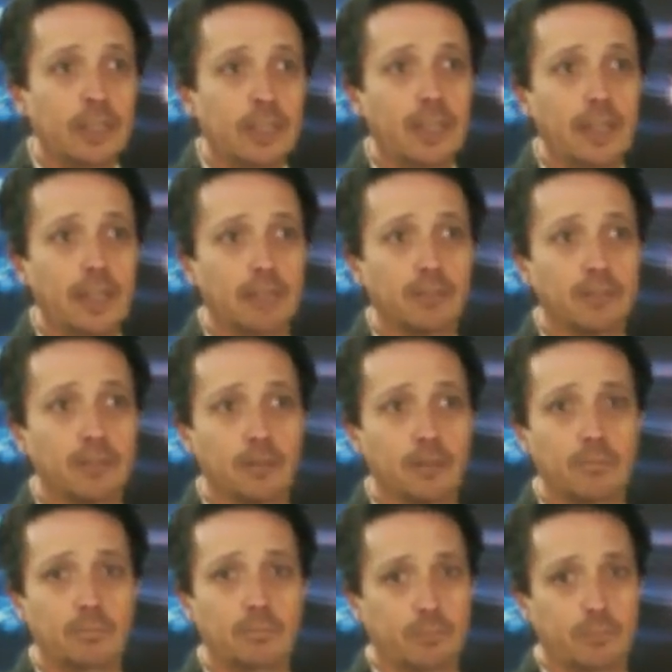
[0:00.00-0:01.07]
have
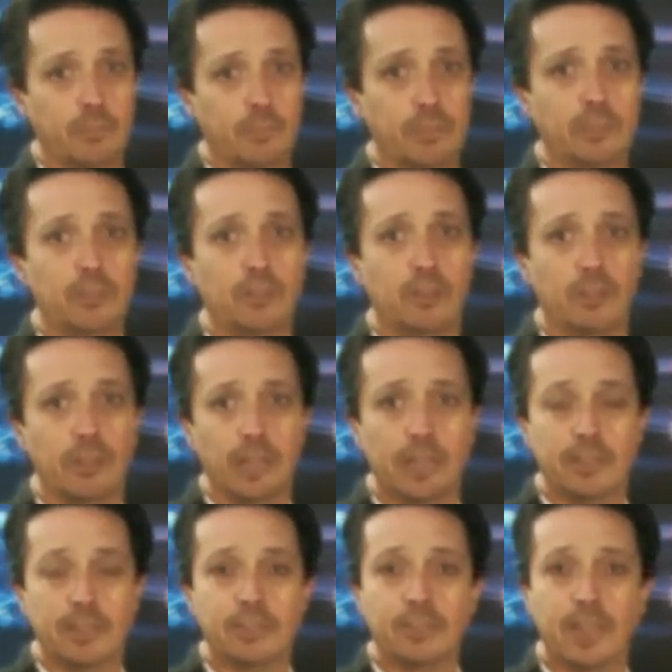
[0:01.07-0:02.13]
a, a, pretty solid
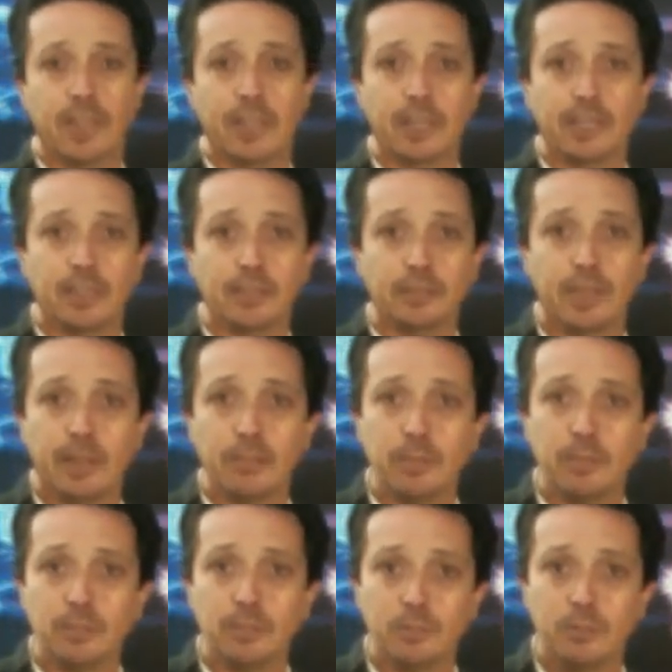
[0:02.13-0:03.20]
understanding of how
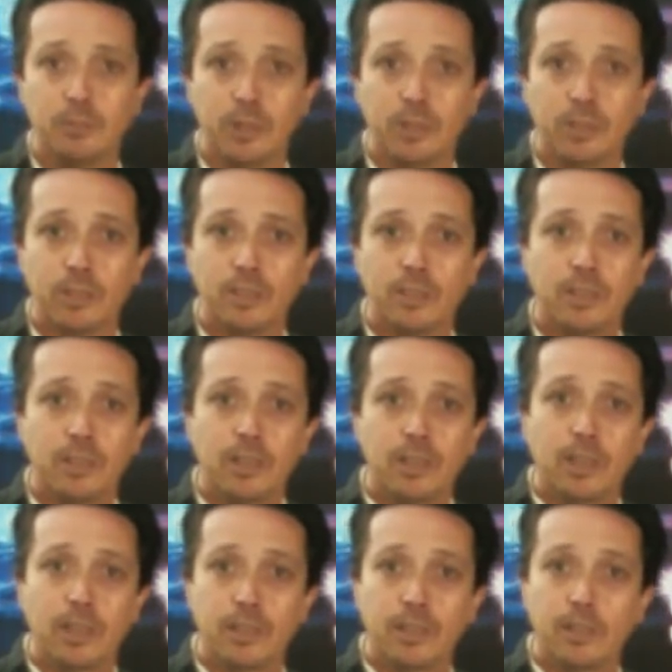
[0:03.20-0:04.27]
music works,
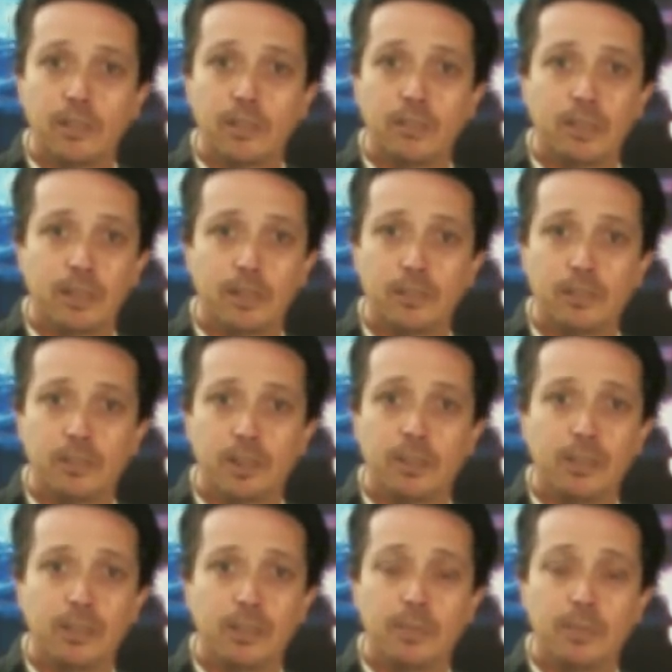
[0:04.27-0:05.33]
and you and you know they're
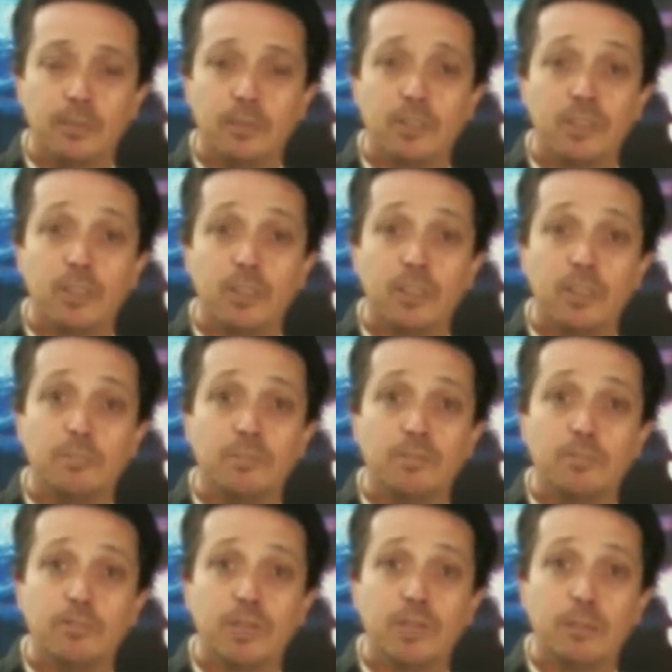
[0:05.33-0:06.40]
great musicians even
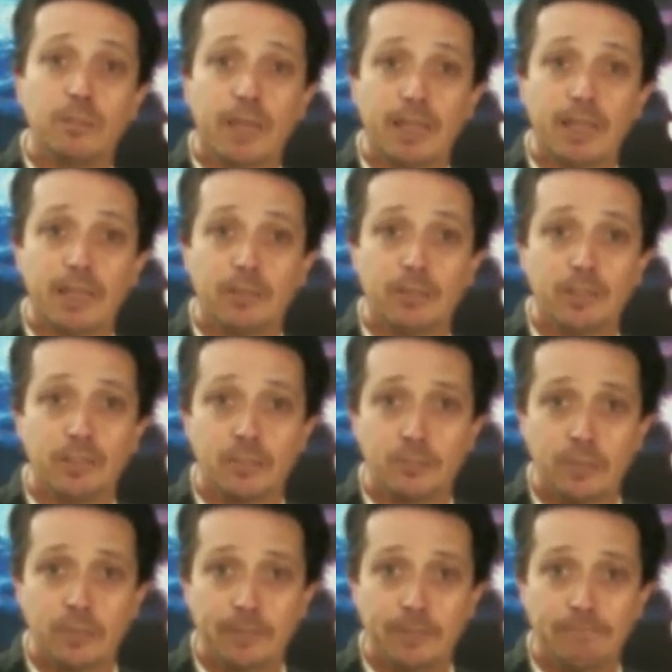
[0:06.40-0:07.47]
before they play their
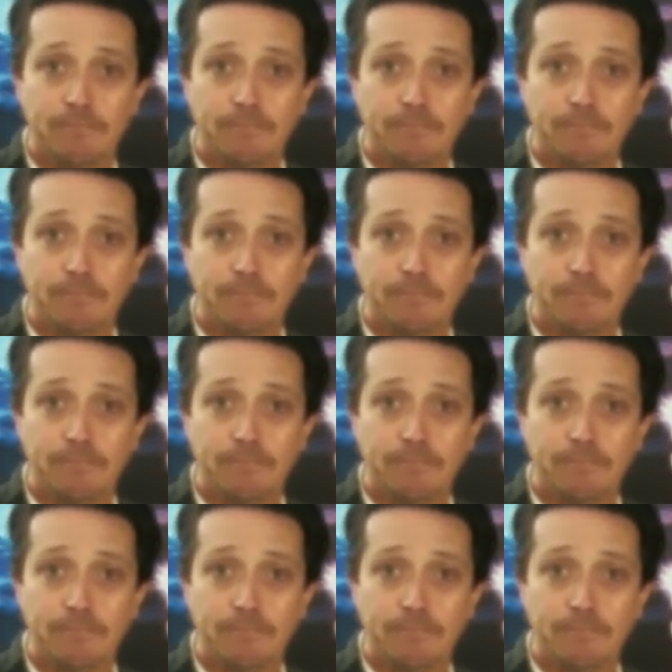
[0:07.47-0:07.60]
instrument.